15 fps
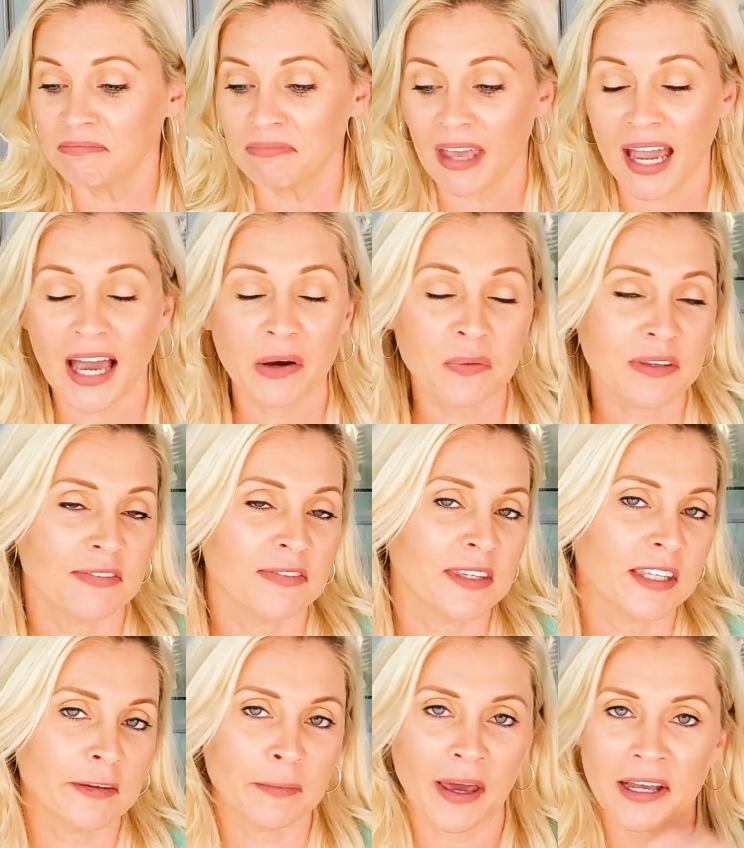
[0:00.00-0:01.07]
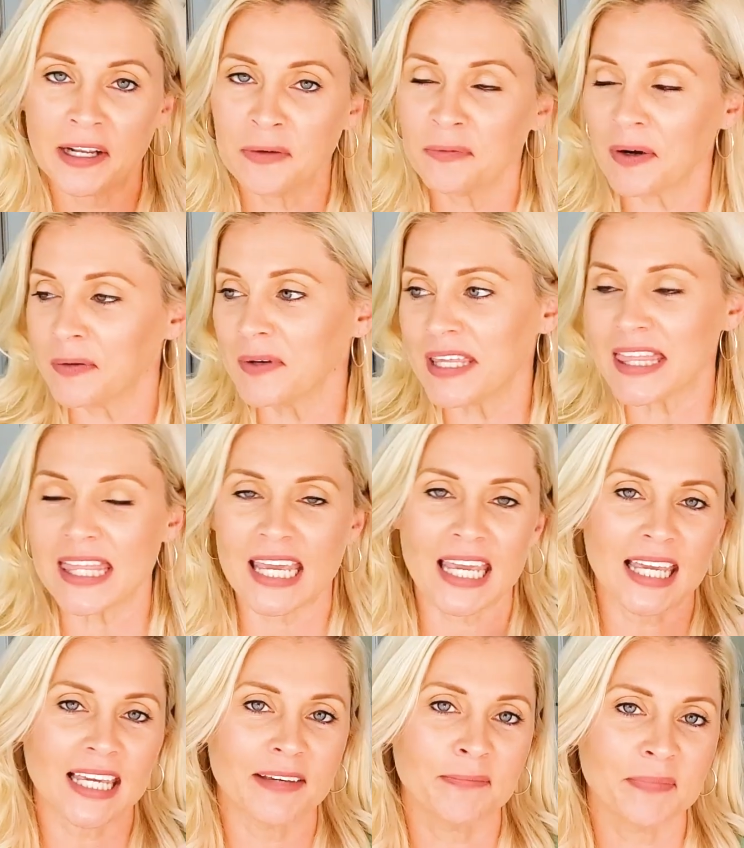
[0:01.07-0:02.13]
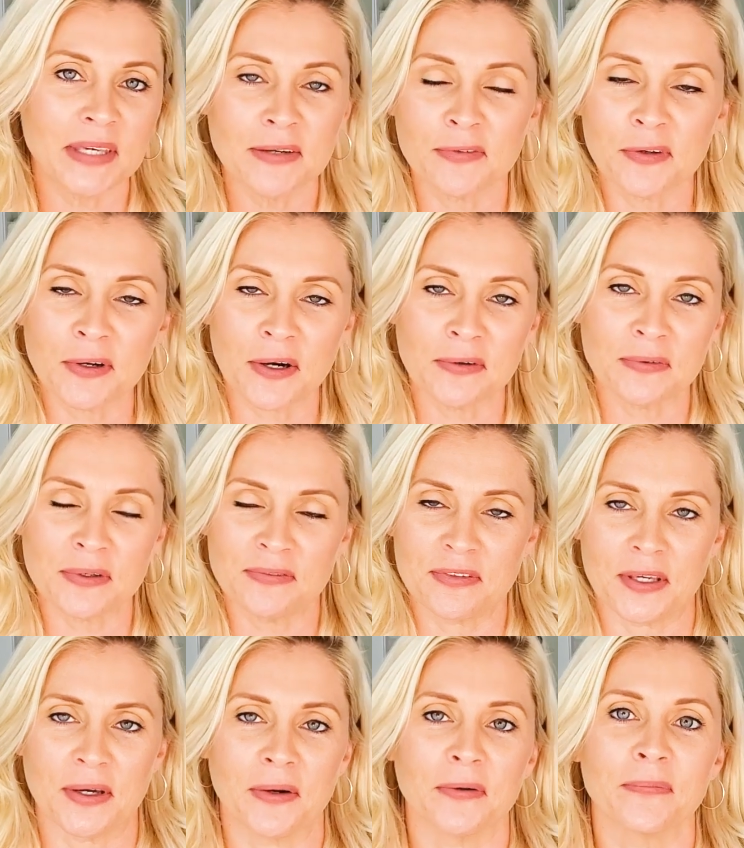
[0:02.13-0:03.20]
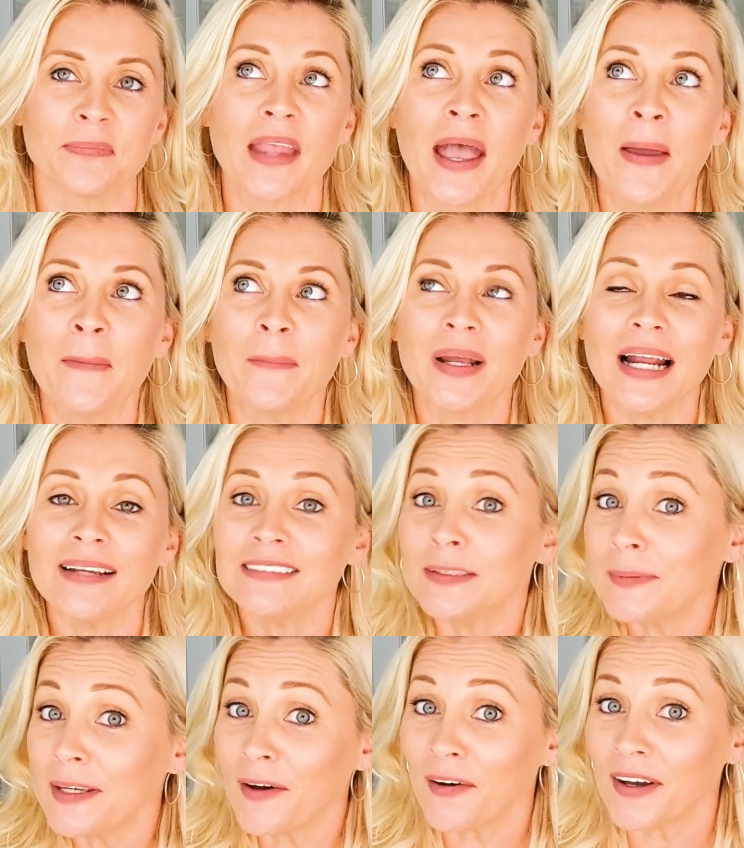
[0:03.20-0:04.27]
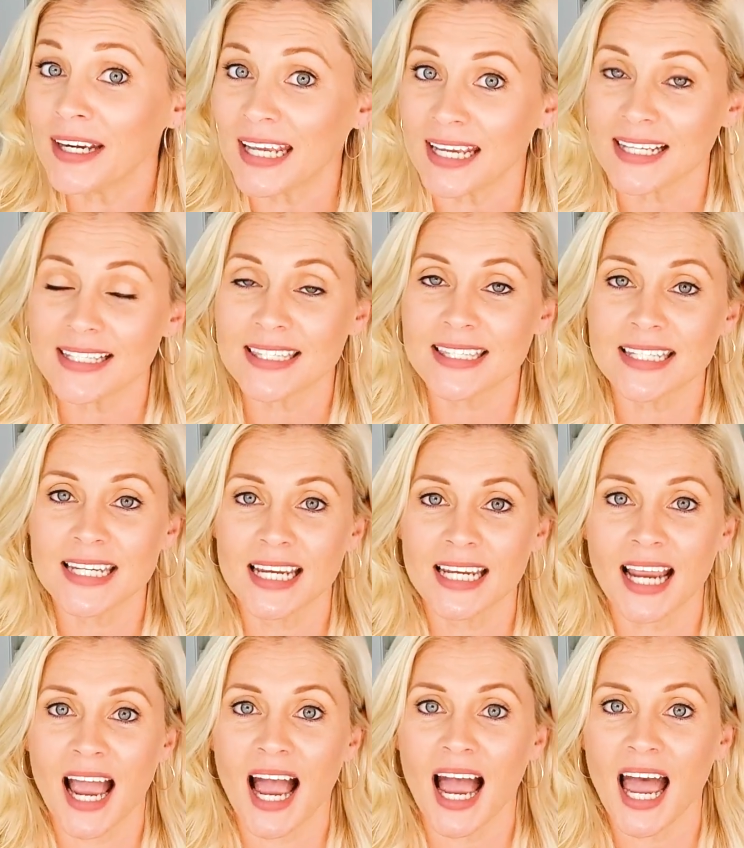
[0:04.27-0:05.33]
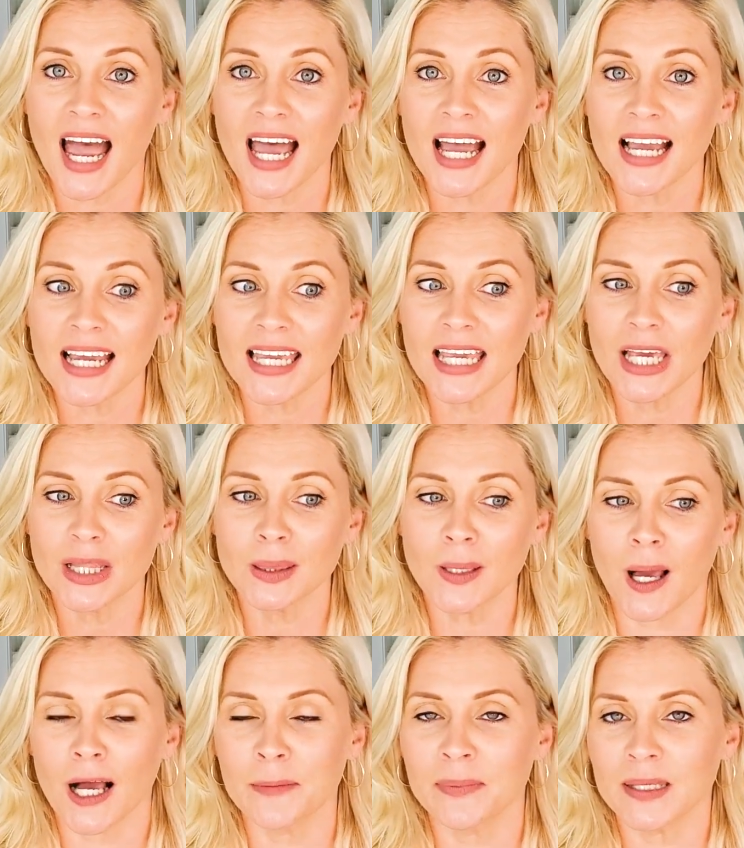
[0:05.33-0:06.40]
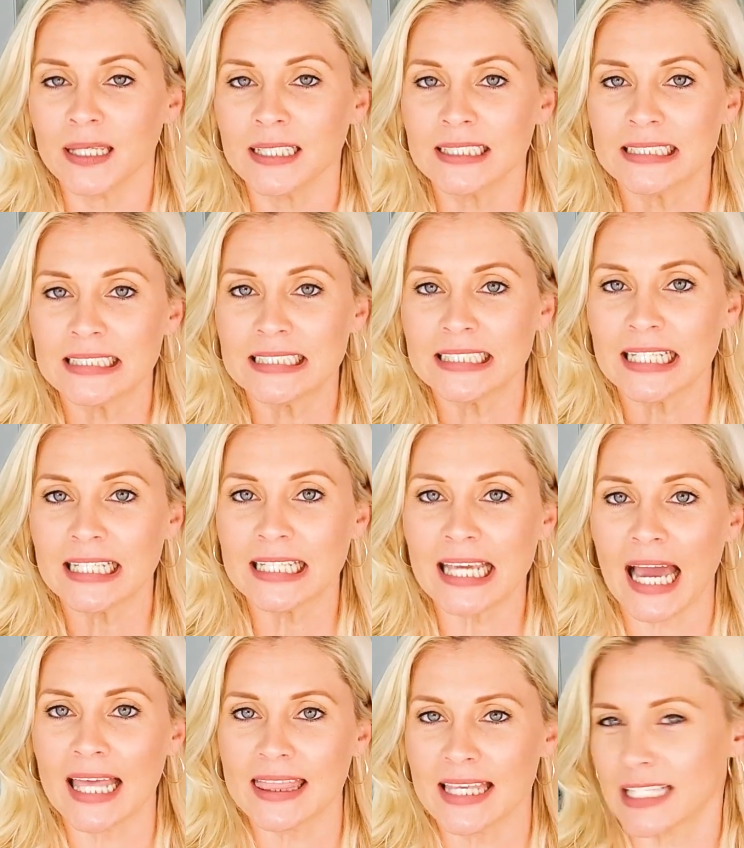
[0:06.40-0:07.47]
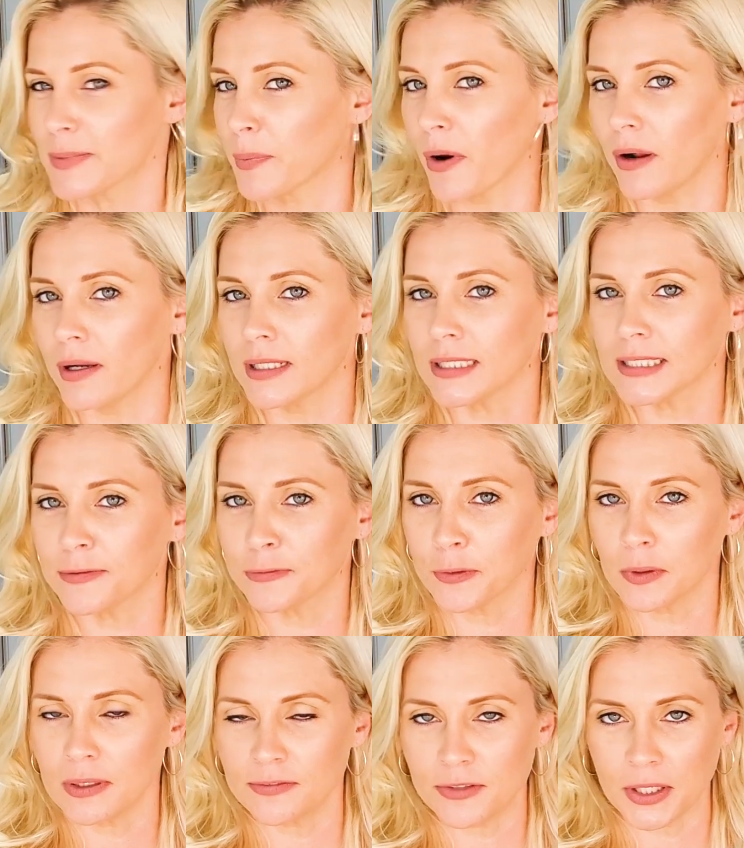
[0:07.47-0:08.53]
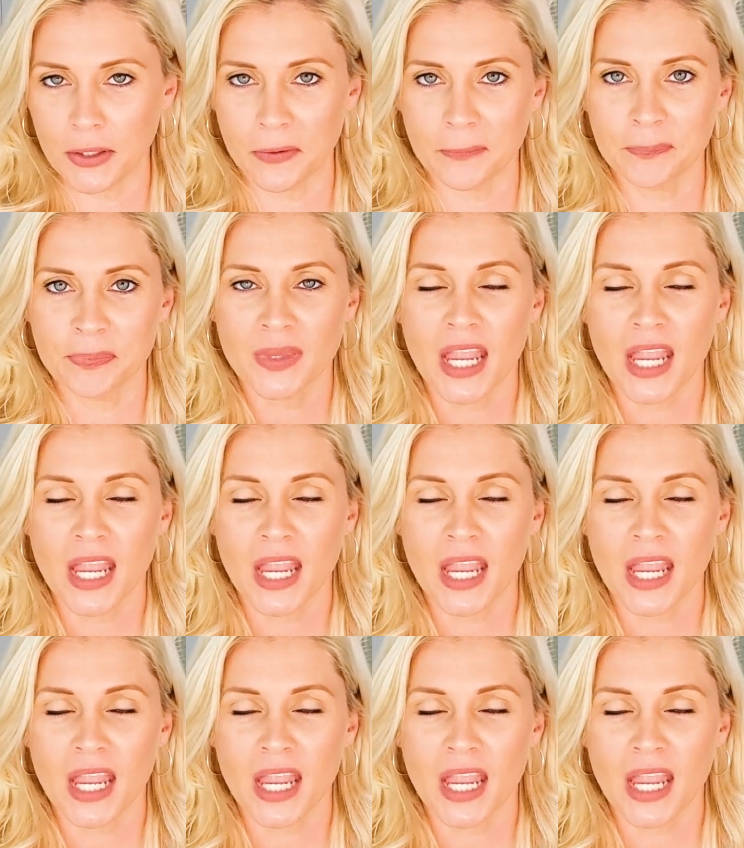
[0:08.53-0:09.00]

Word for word: how we feel about it, what we think, give her a review. But I have to be honest, I lobbied to get this product for review